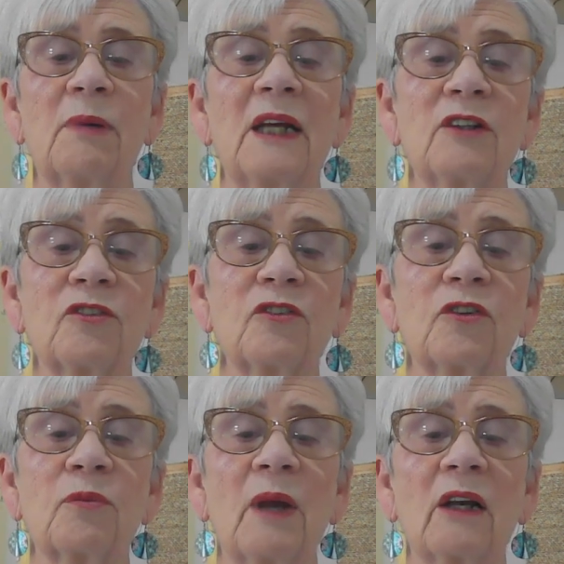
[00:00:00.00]

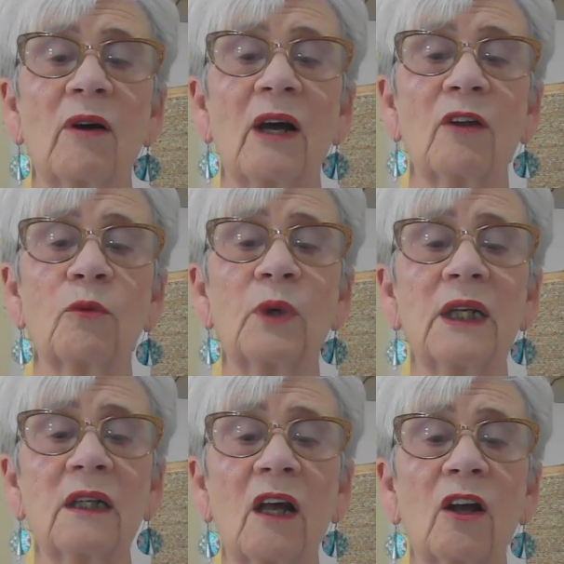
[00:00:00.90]
patience may go out the
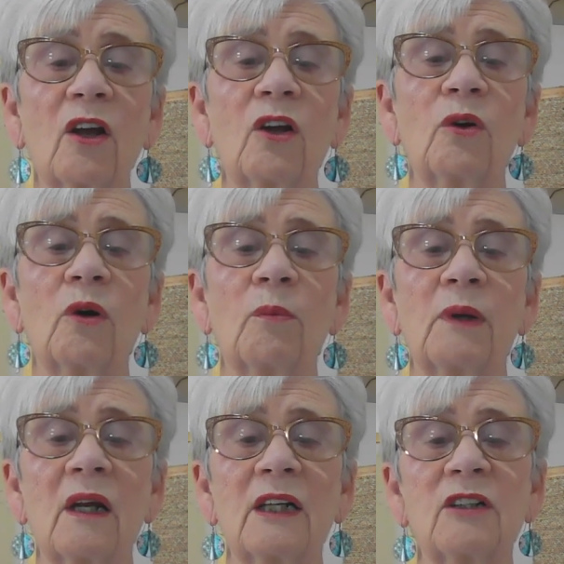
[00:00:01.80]
window,
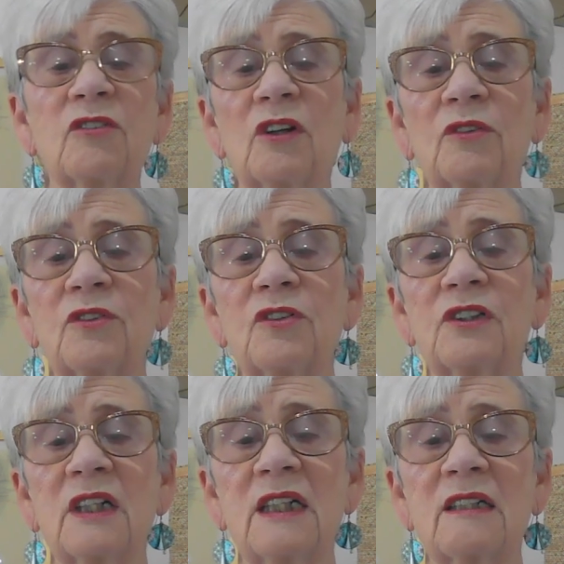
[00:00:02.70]
applying yourself to
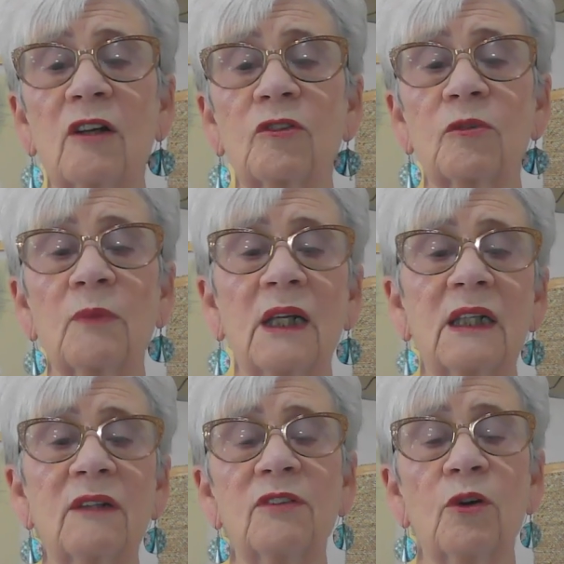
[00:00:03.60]
the details may
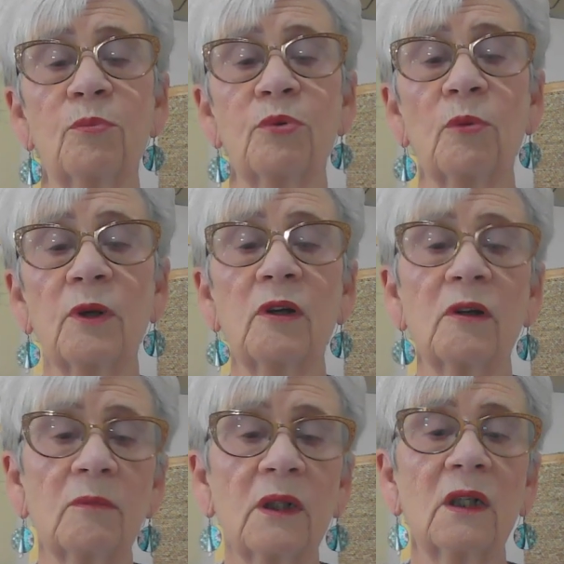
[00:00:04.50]
give you a
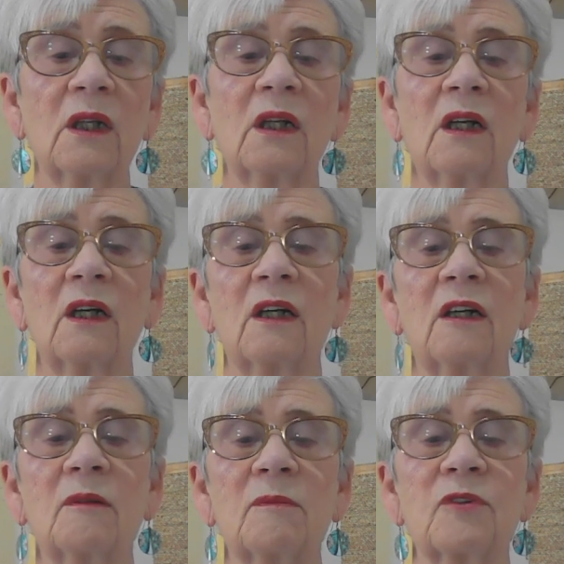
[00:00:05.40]
problem.
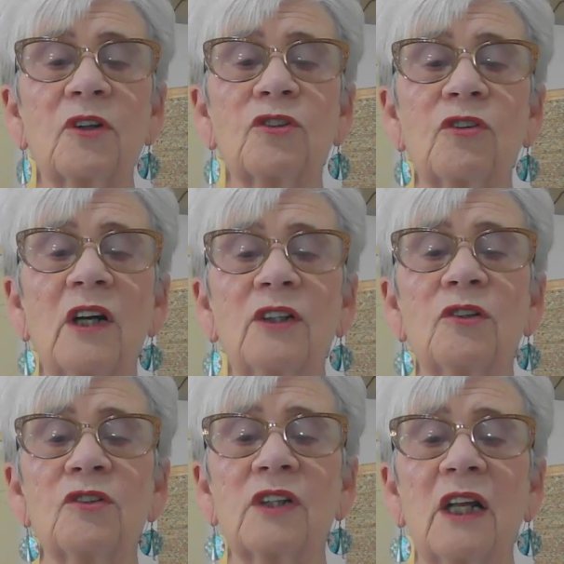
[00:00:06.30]
So try and
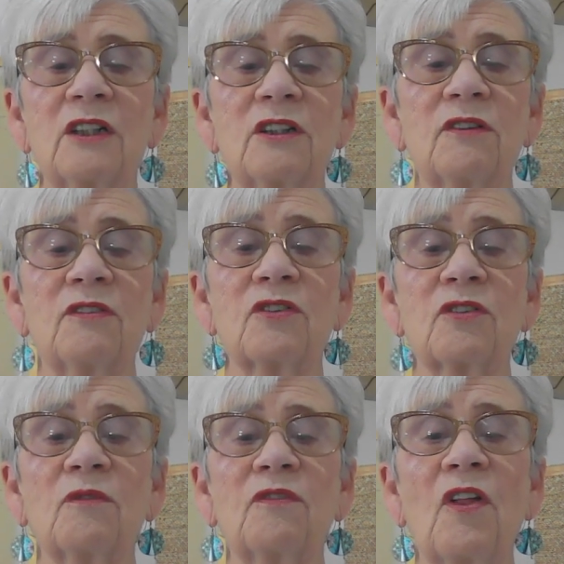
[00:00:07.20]
use the energy for
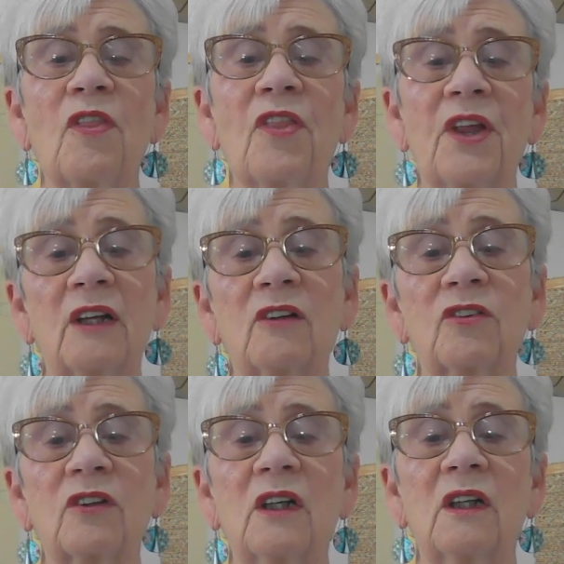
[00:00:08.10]
some fun things,
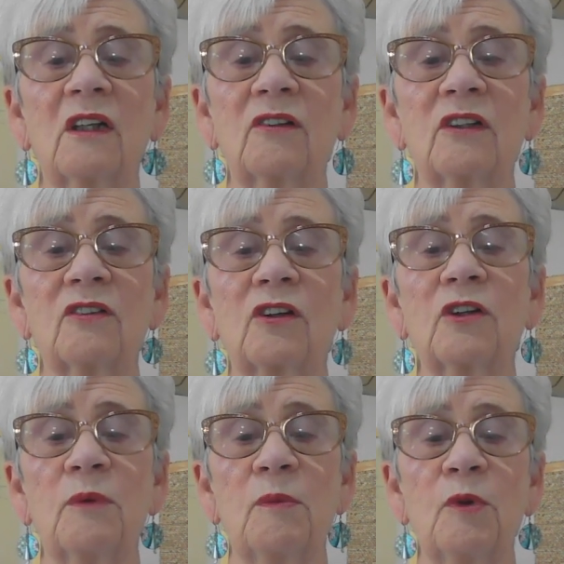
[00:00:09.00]
because it's
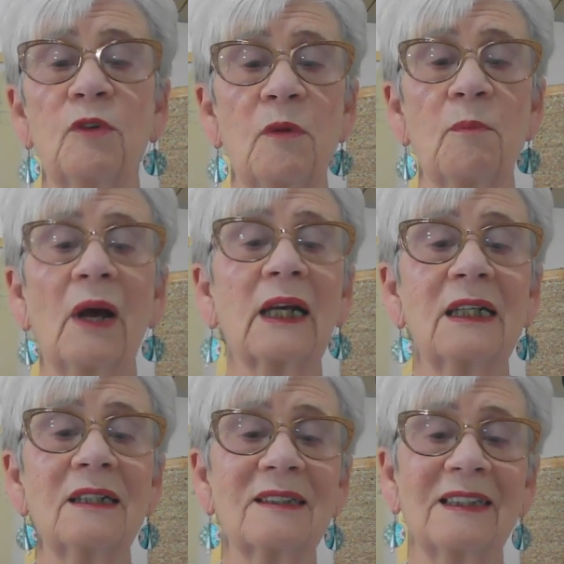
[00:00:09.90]
going to be moving back
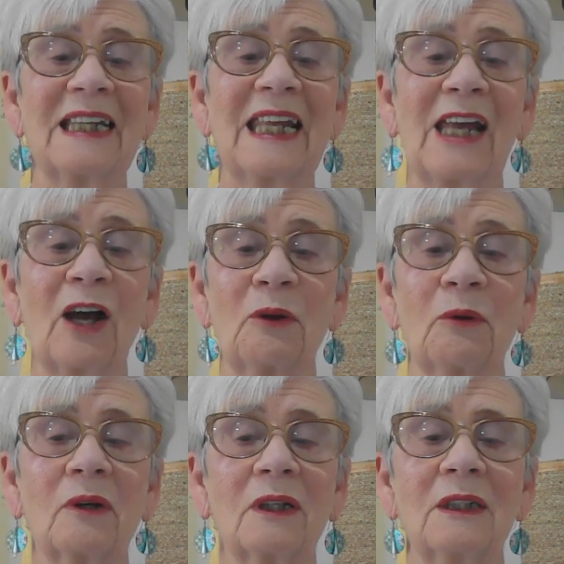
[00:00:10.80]
into Leo.